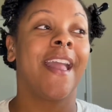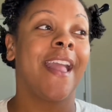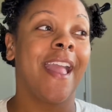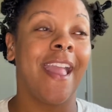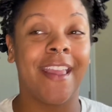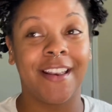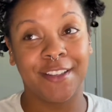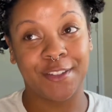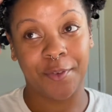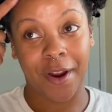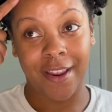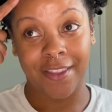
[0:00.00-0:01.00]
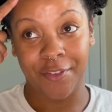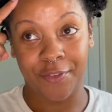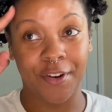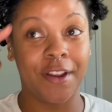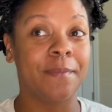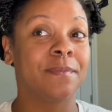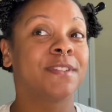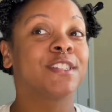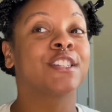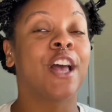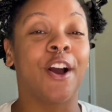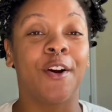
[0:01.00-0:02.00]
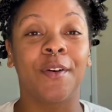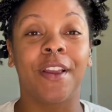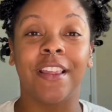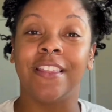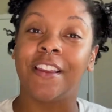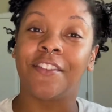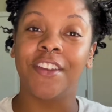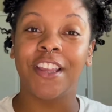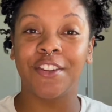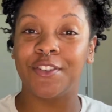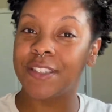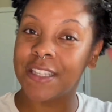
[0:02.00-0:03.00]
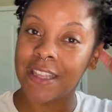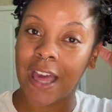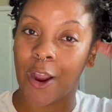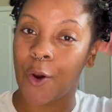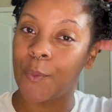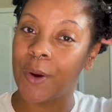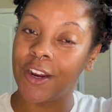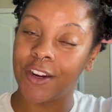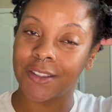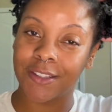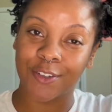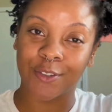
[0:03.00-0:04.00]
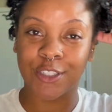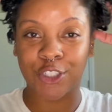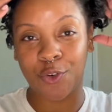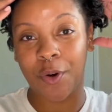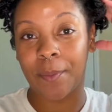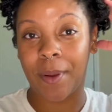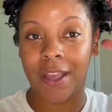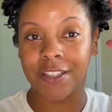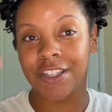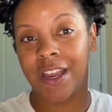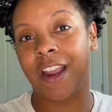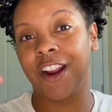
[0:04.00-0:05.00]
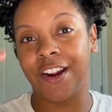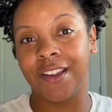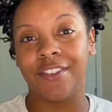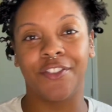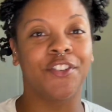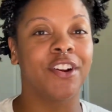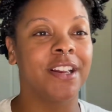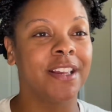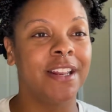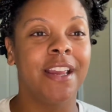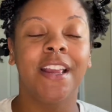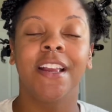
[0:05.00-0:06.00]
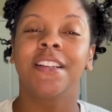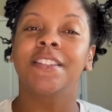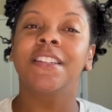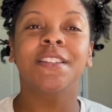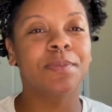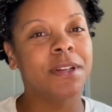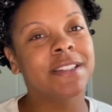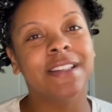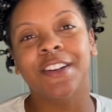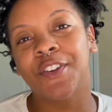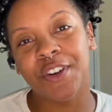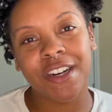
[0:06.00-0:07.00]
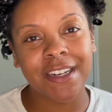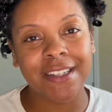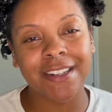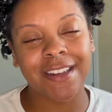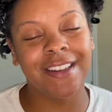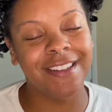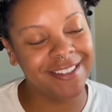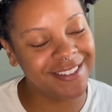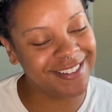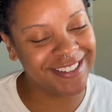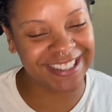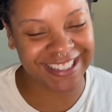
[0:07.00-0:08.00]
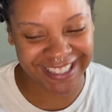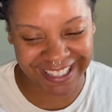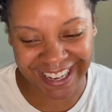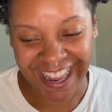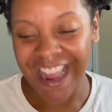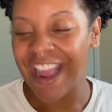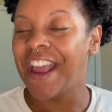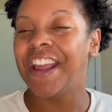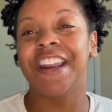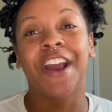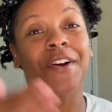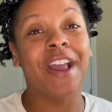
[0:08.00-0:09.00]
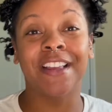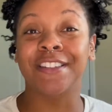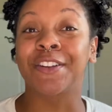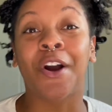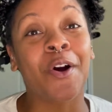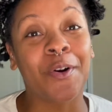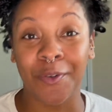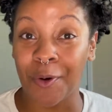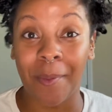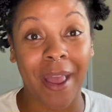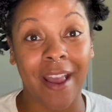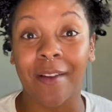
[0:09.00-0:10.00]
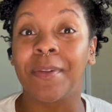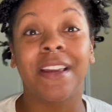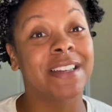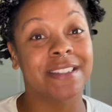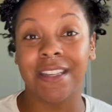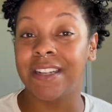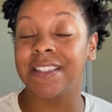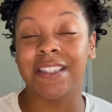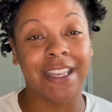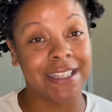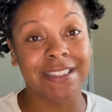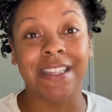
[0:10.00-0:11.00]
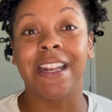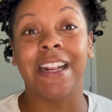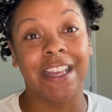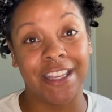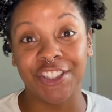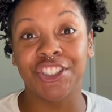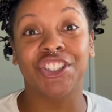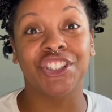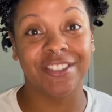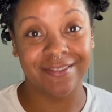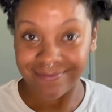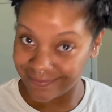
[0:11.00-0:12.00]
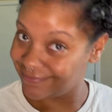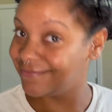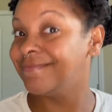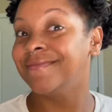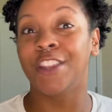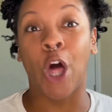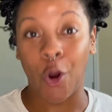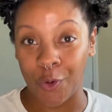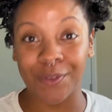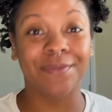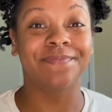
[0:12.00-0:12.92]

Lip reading: and it's right in the front. So in the event you see like a weird little short patch of hair in the front, just please ignore it. Now it has to all grow back because it is less than an inch long.